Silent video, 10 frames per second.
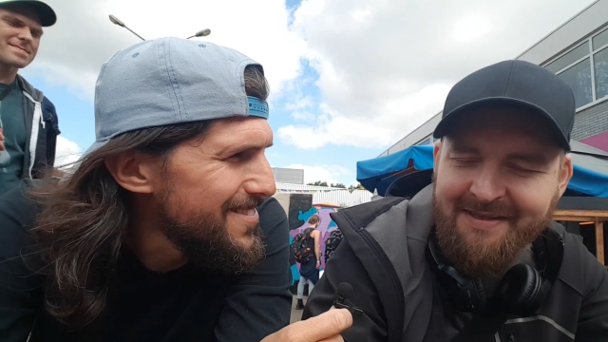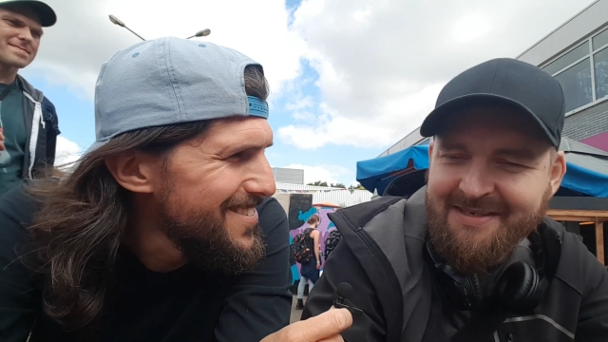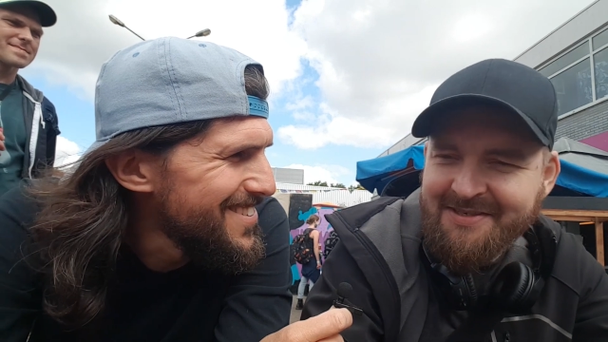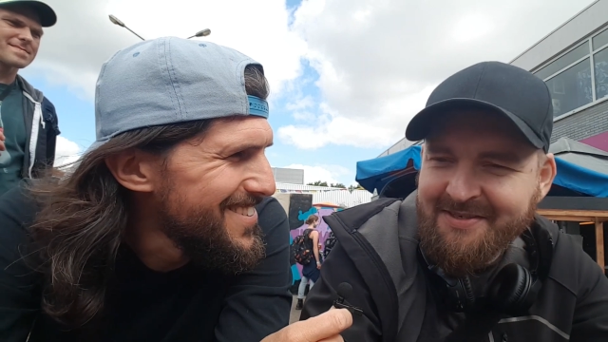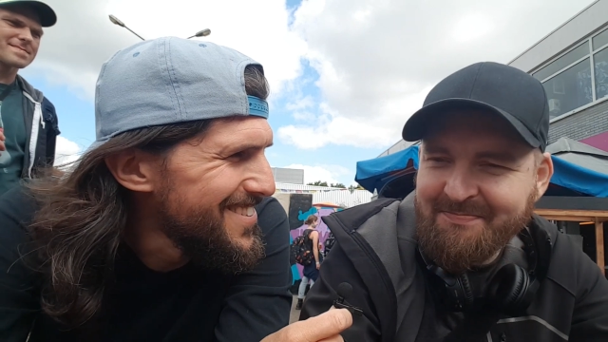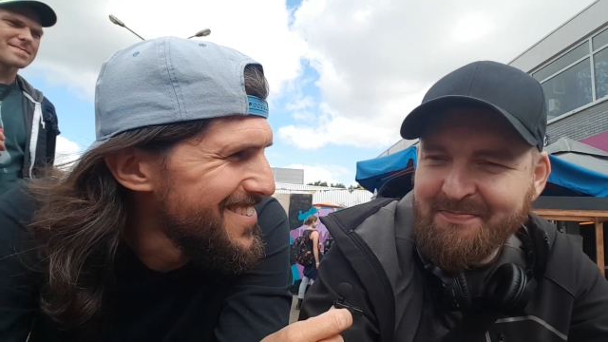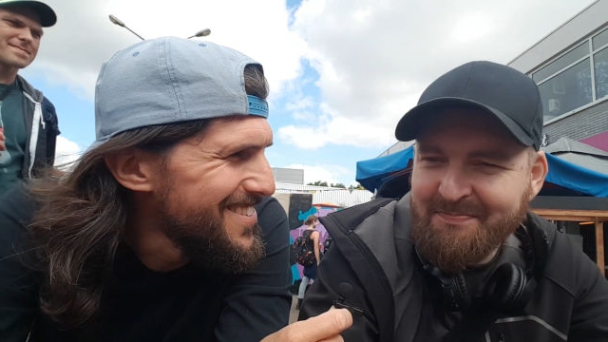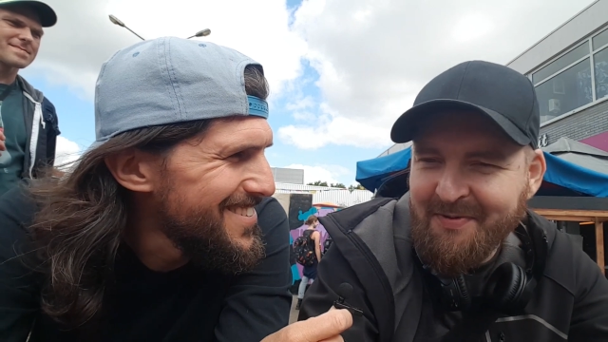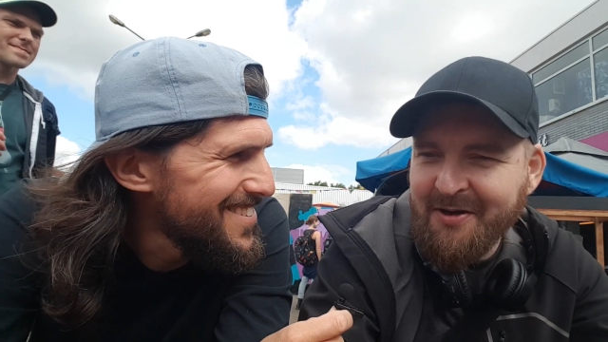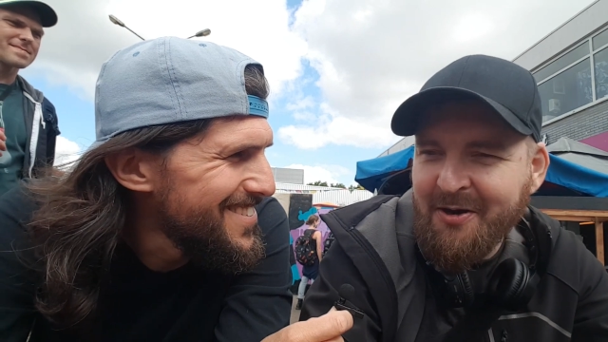Speaker 1: there
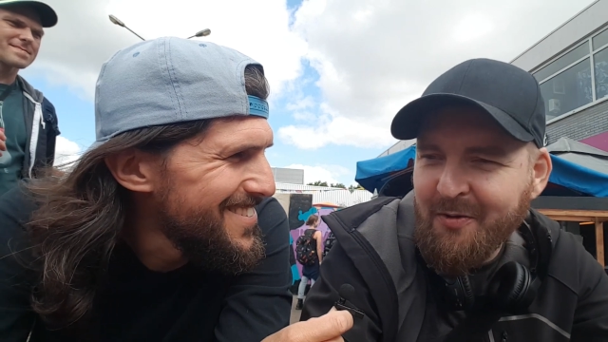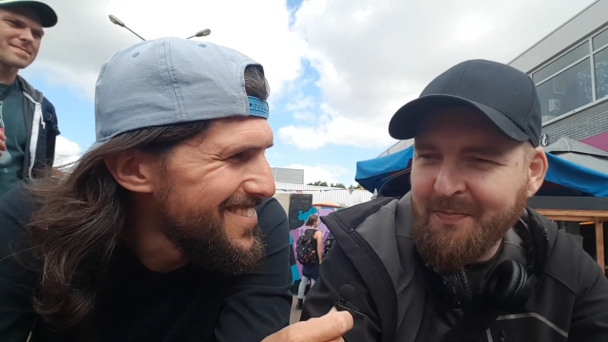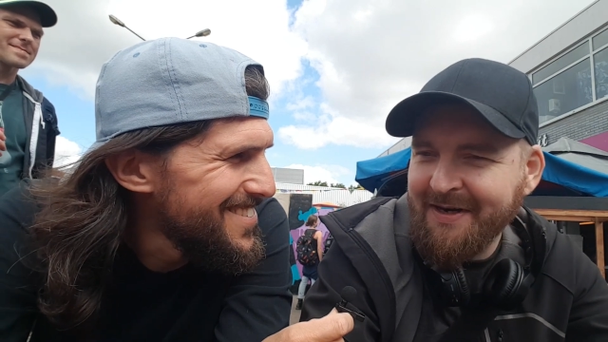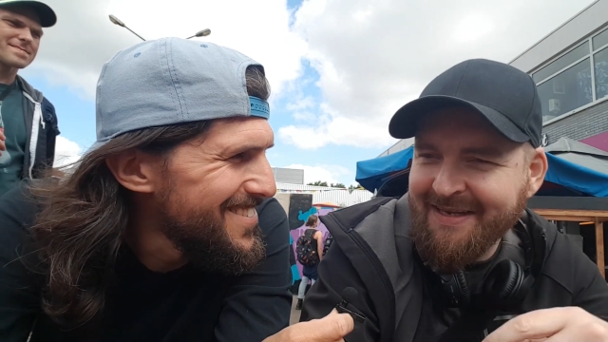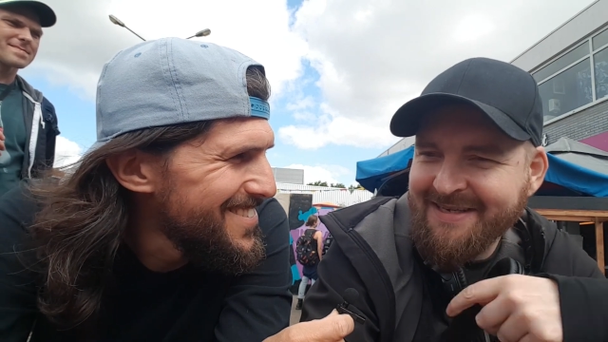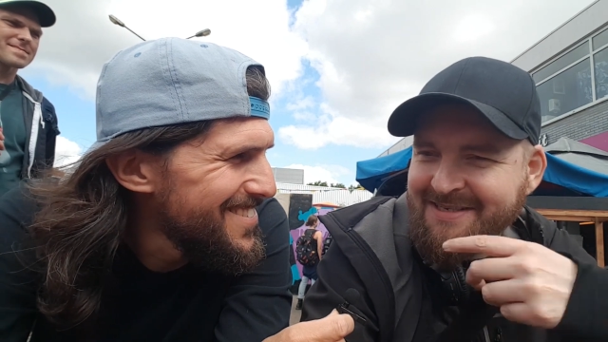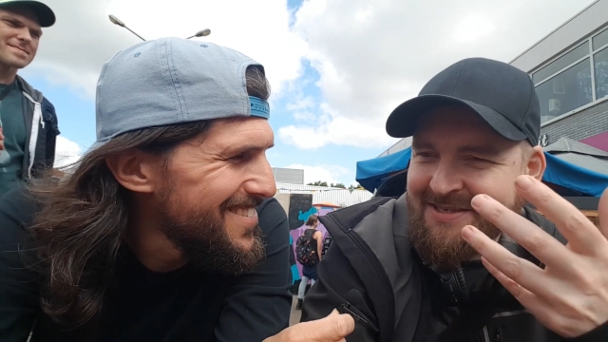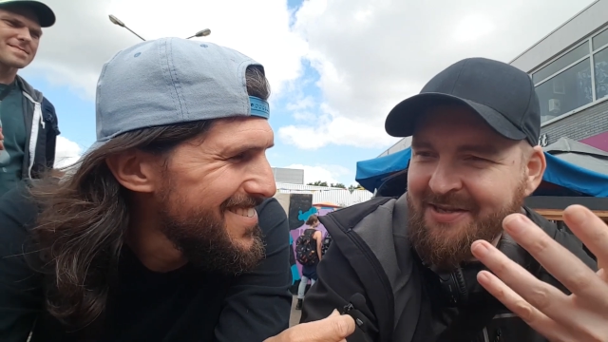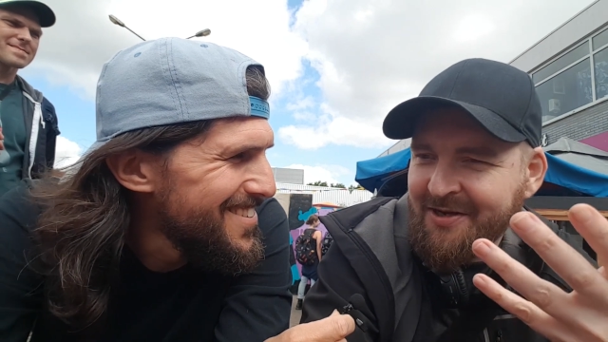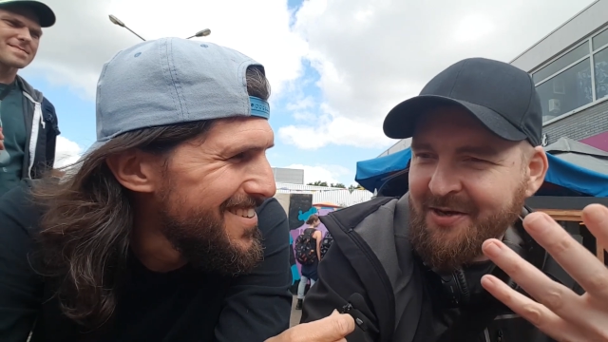a, a, code, but it is
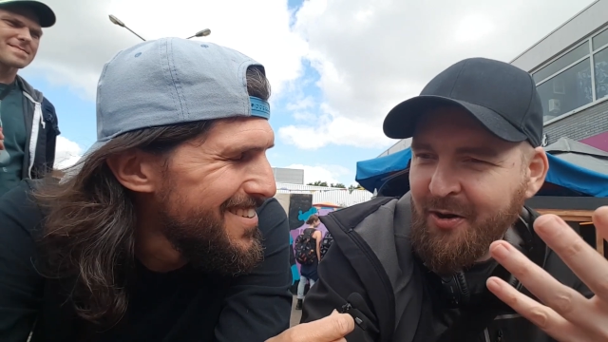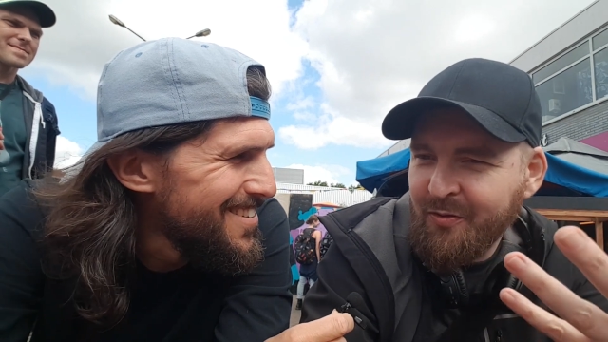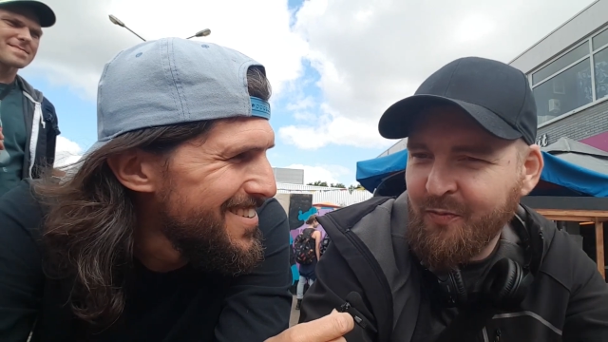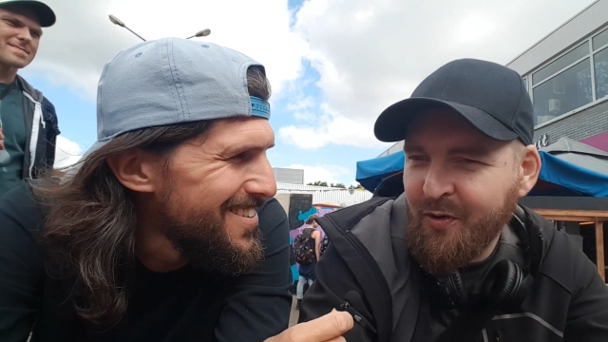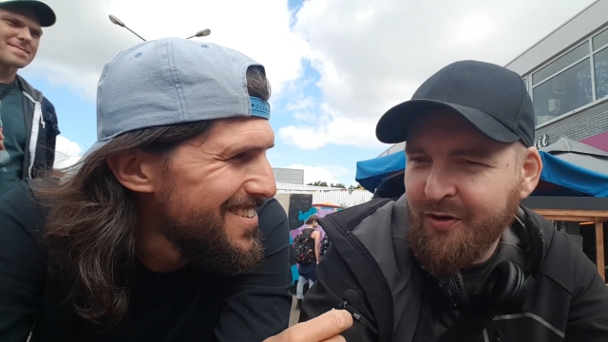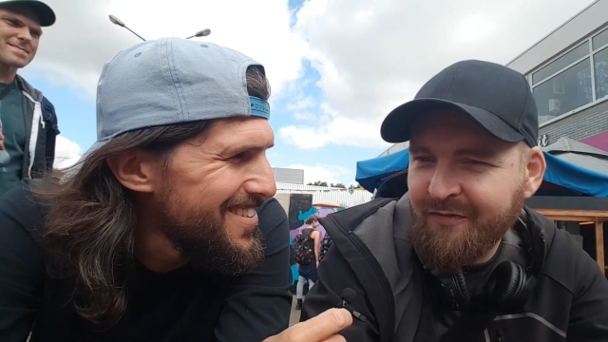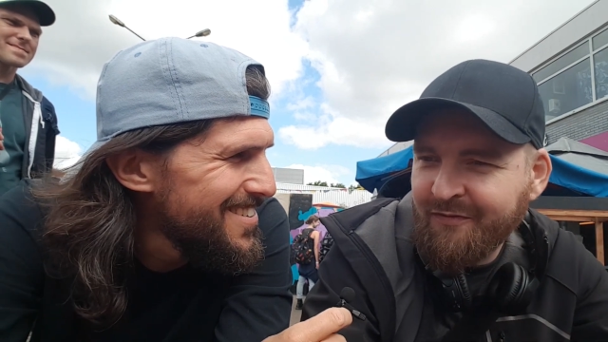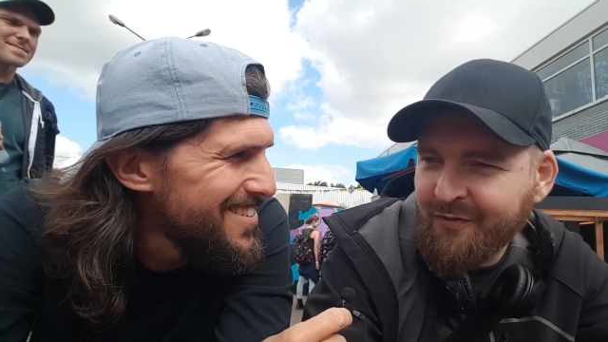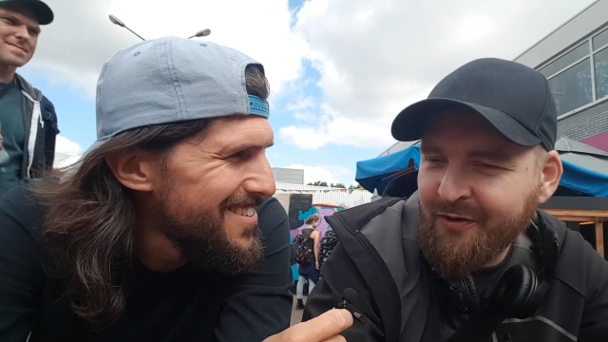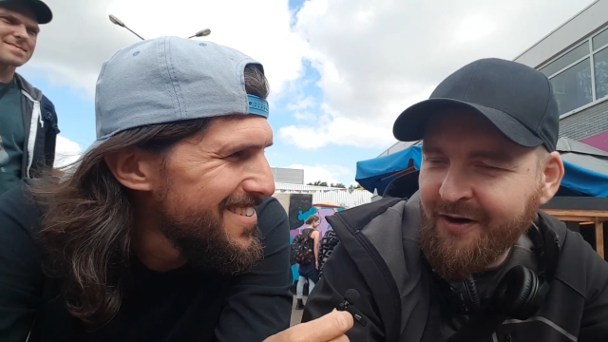the code word
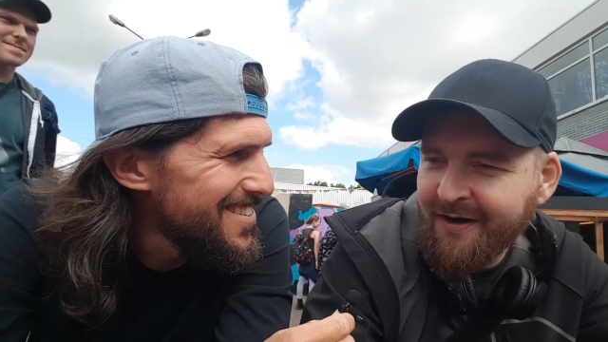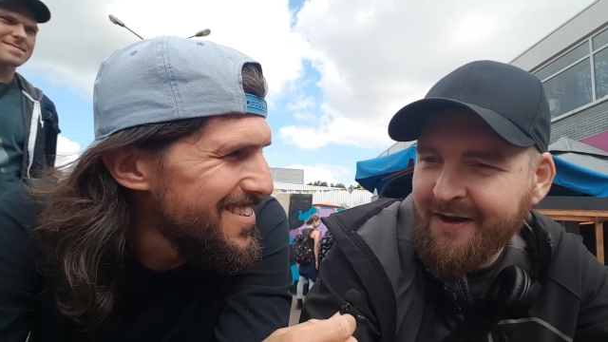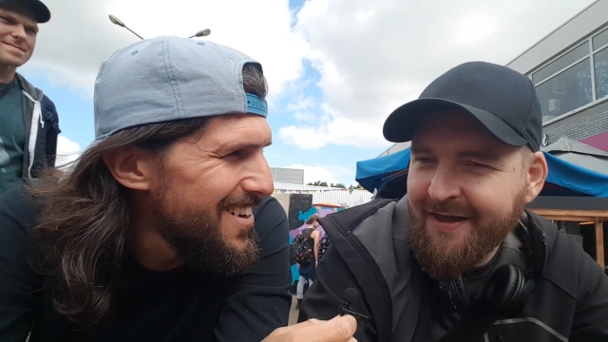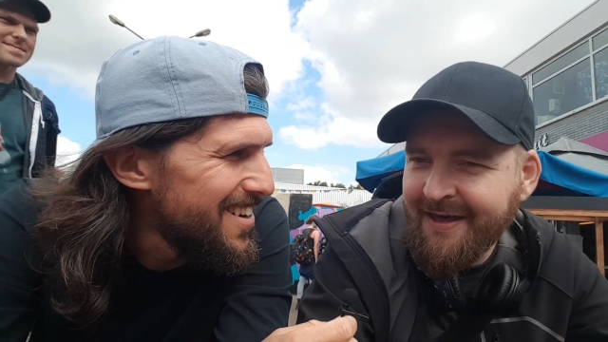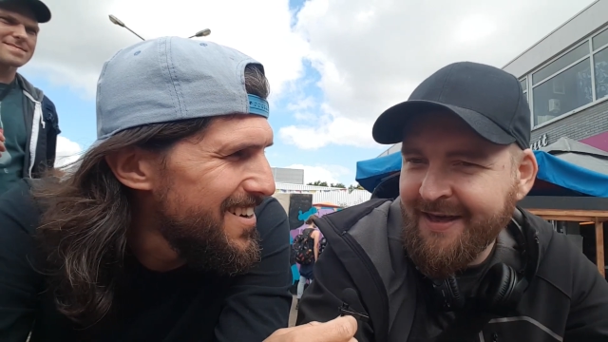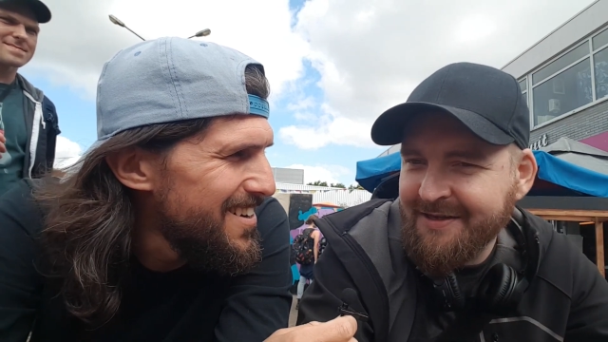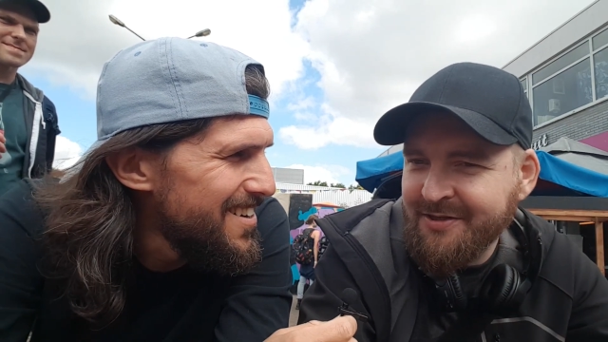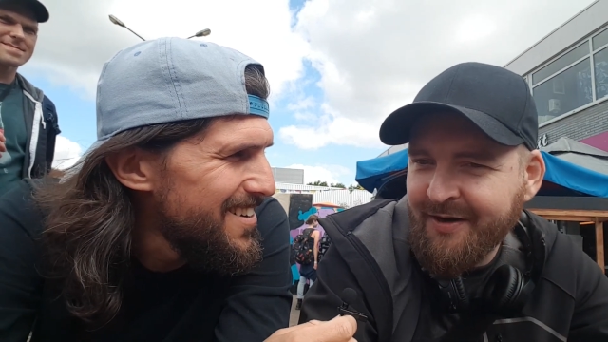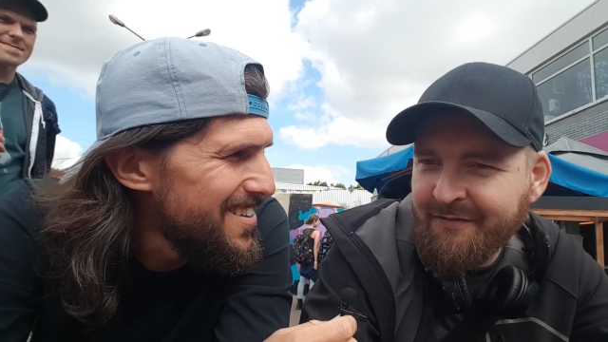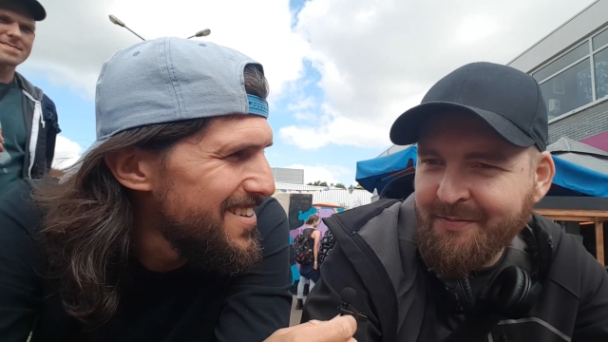for yeah. it,
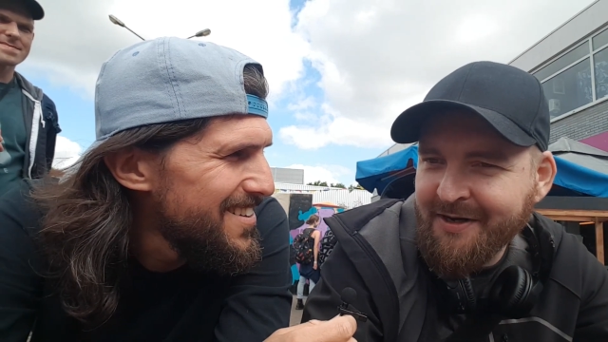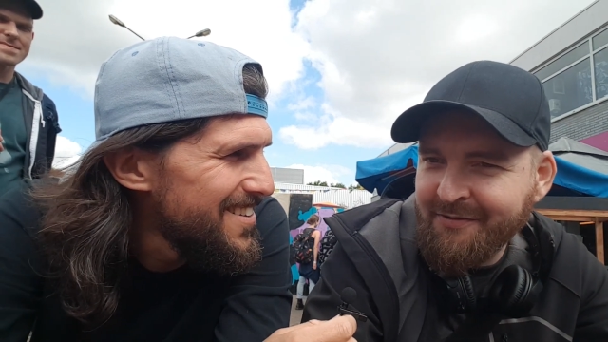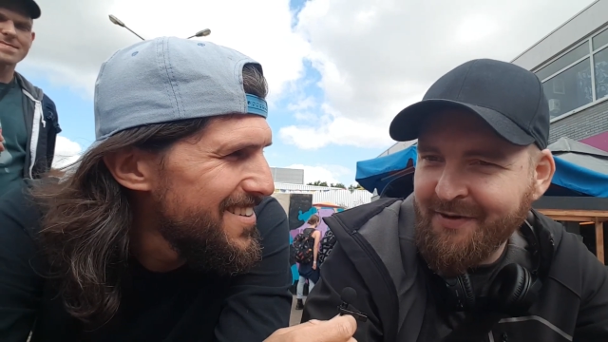so everybody